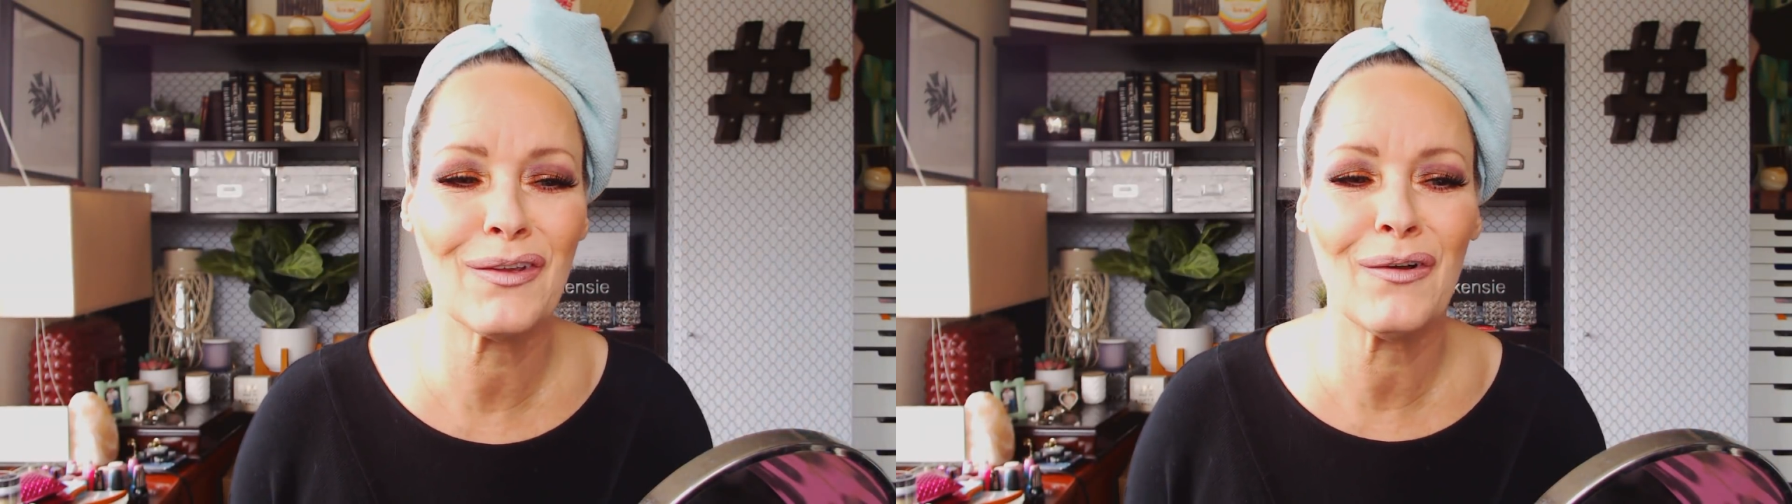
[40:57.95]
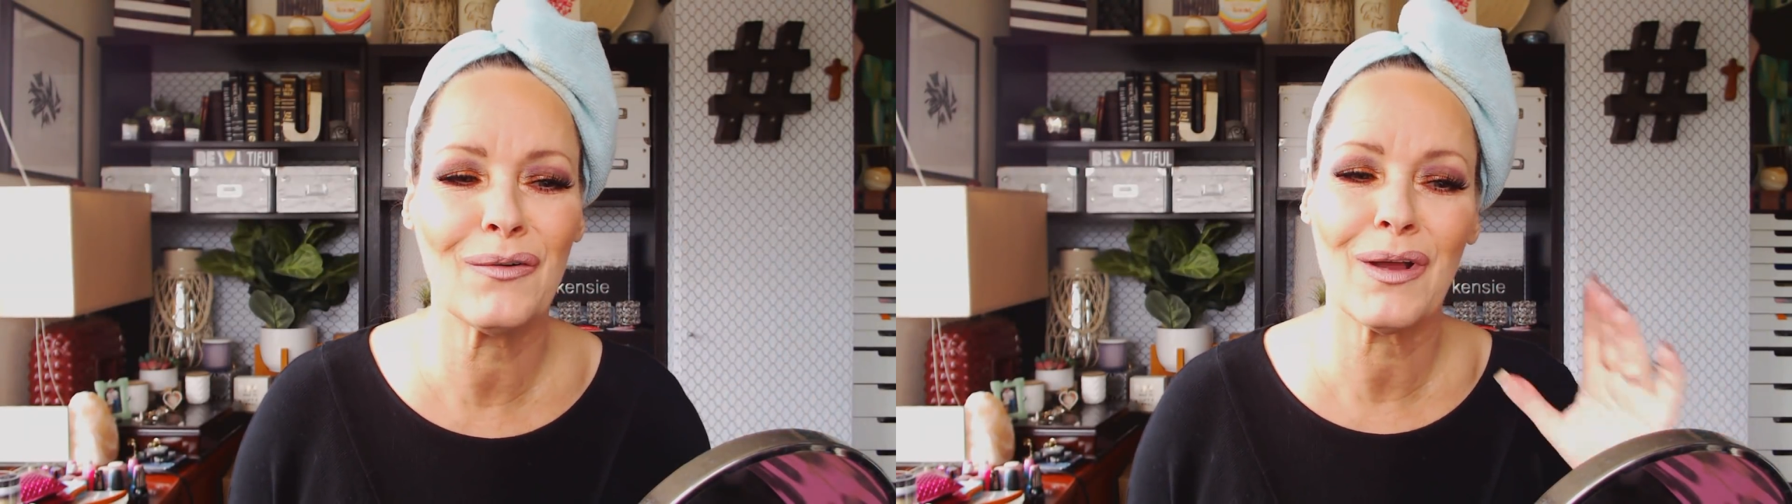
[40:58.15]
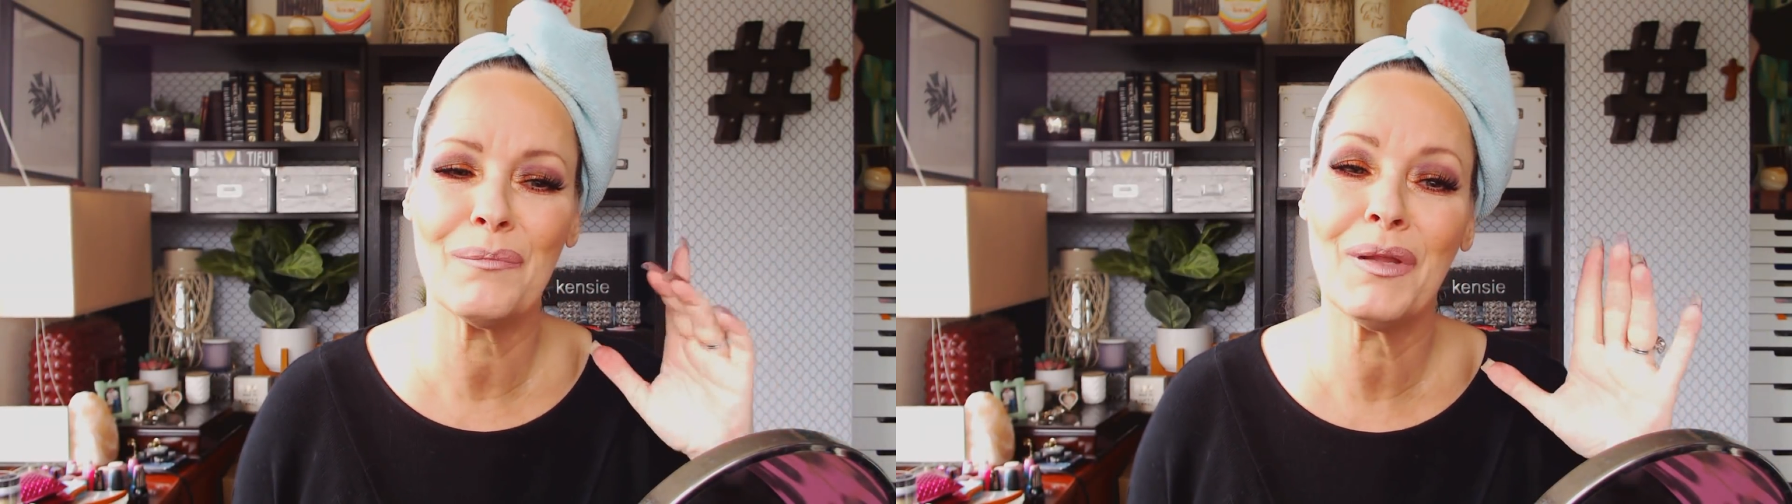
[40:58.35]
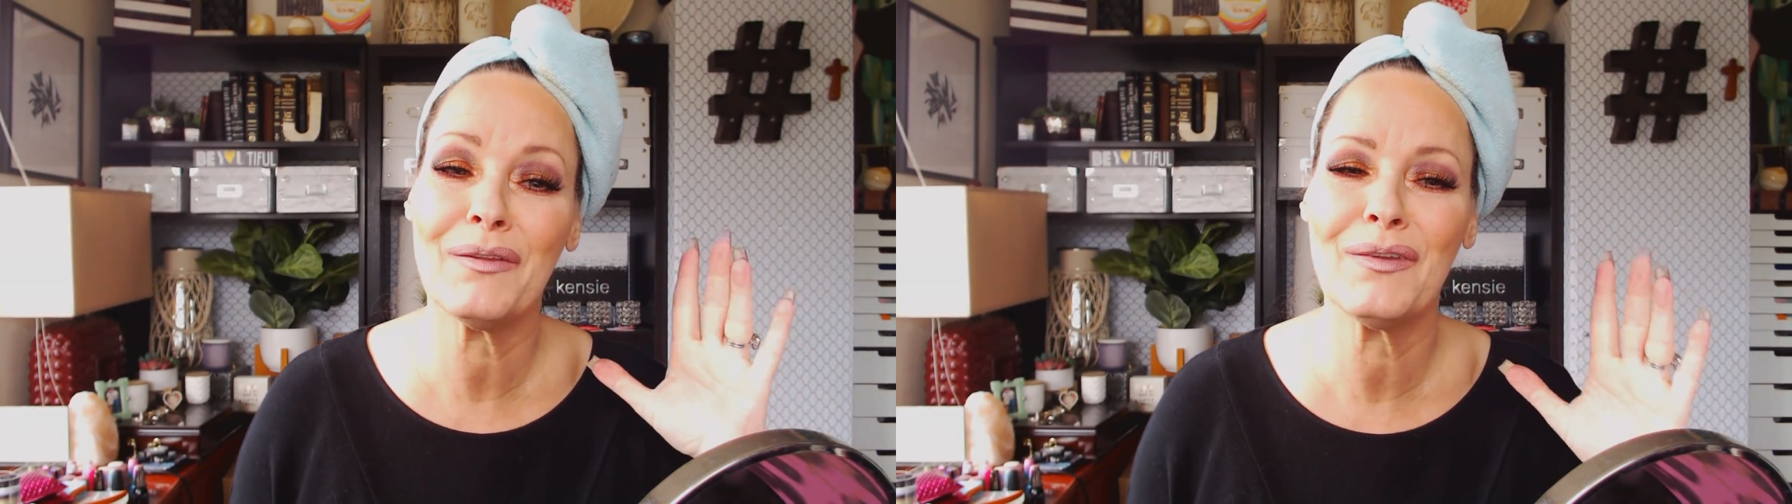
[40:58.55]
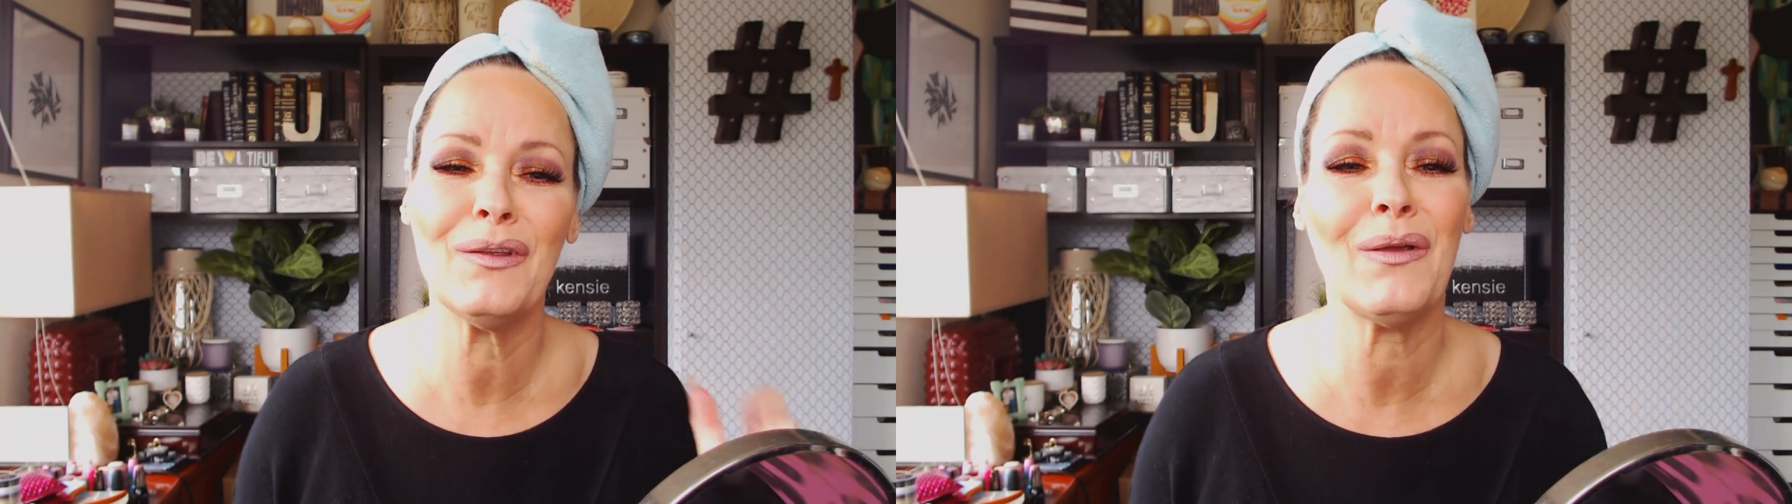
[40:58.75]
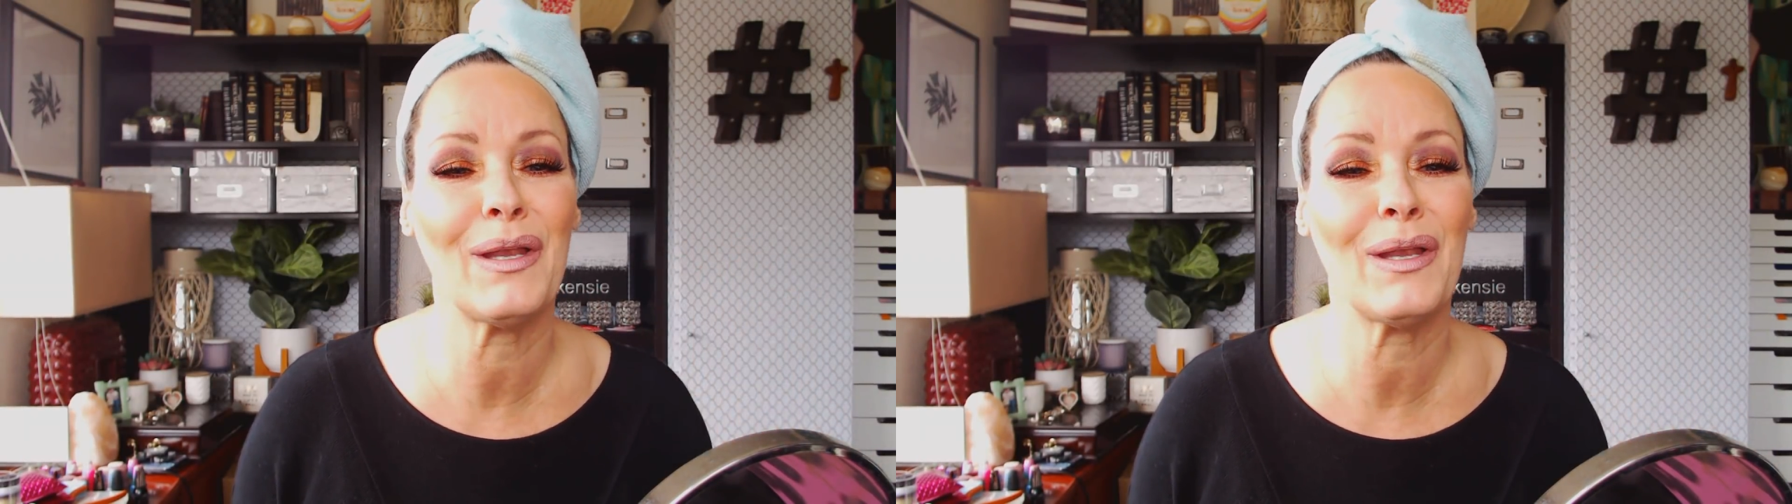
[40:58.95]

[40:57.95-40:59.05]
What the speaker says: So God bless you,